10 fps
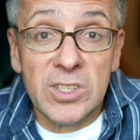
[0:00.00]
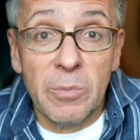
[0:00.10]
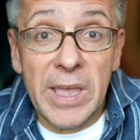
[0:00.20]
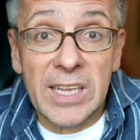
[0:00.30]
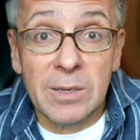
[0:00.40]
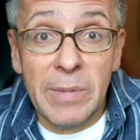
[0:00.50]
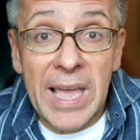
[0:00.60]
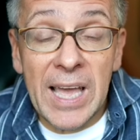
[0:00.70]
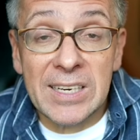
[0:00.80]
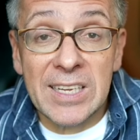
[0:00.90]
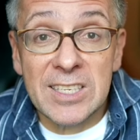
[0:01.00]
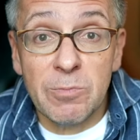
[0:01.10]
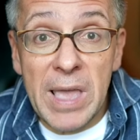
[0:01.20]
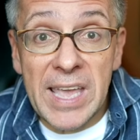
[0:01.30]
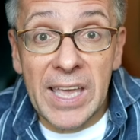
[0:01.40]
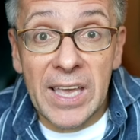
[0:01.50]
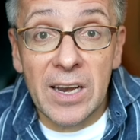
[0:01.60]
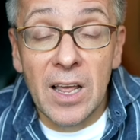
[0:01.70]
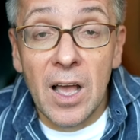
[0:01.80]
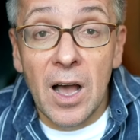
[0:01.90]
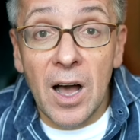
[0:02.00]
to make a demand, he's making it